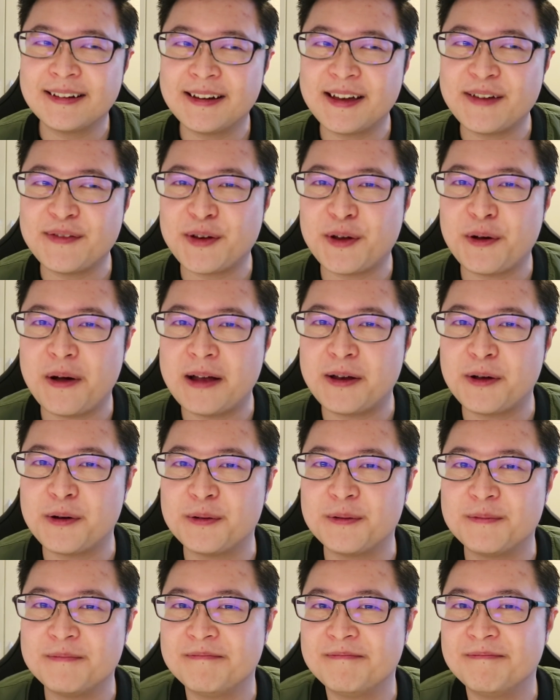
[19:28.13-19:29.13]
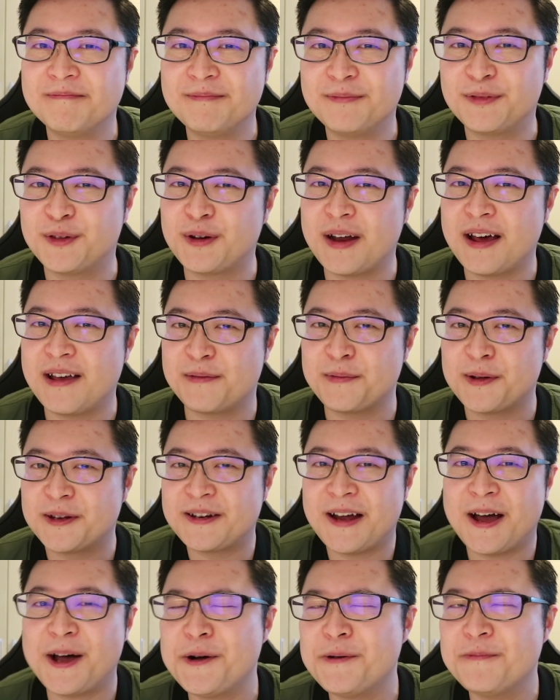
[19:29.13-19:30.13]
even though I don't do that as much
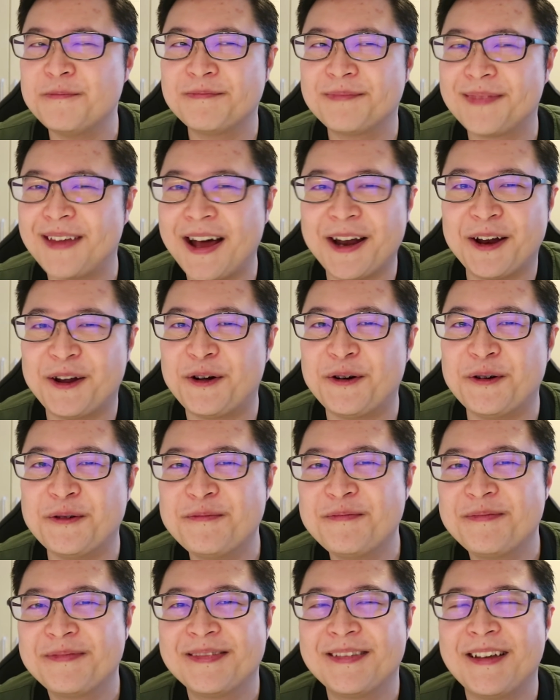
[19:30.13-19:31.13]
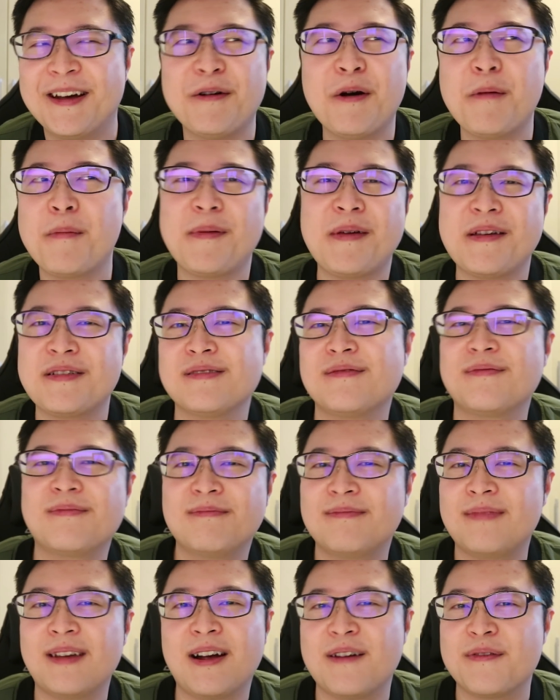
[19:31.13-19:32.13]
now? I don't know. Or maybe I should
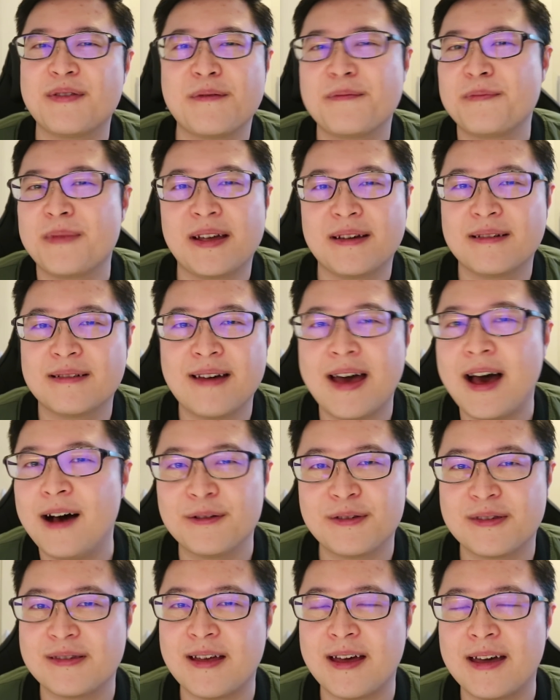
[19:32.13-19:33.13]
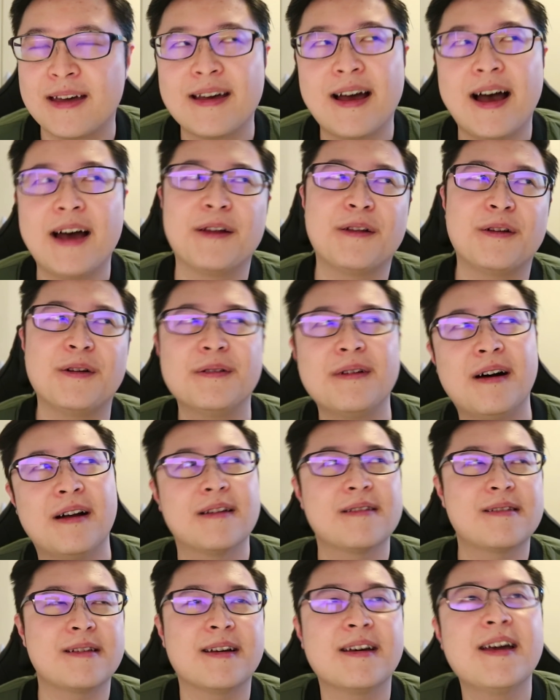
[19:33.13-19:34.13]
think of something else to say. I don't know,
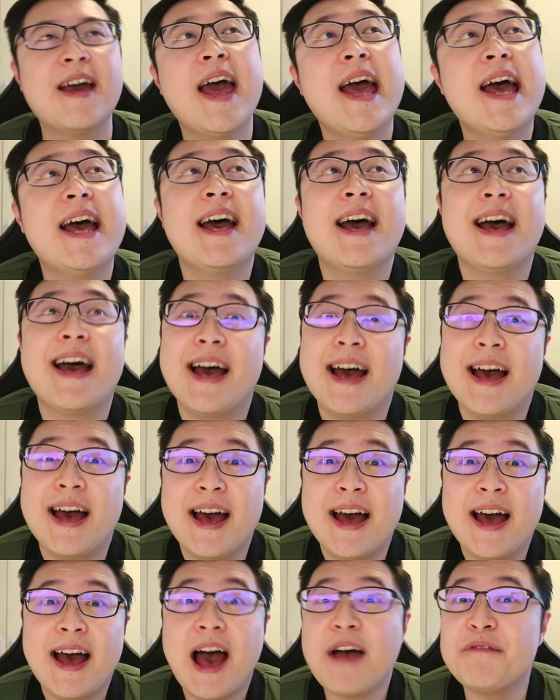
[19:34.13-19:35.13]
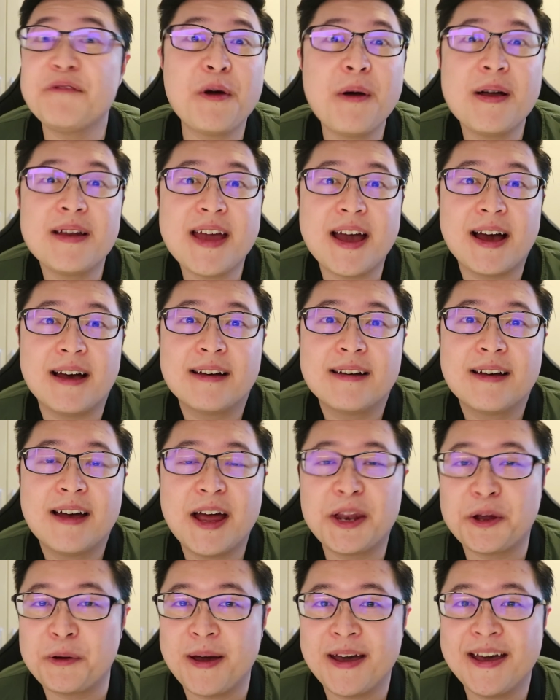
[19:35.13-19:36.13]
honestly. I have no idea.
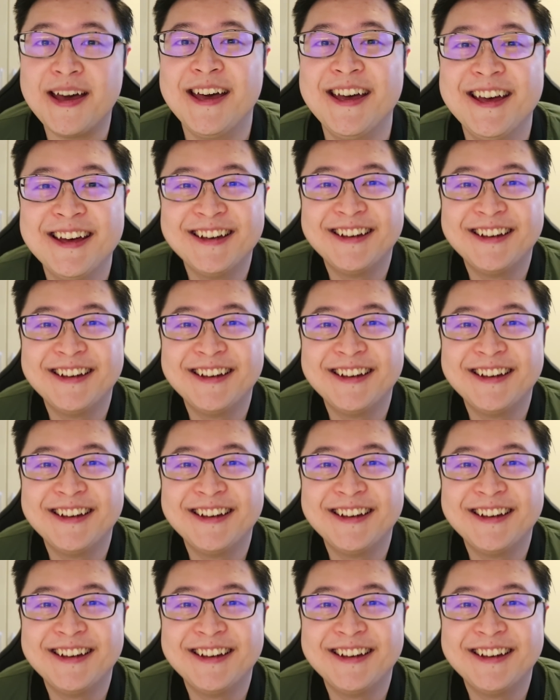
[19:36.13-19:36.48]
Anyway,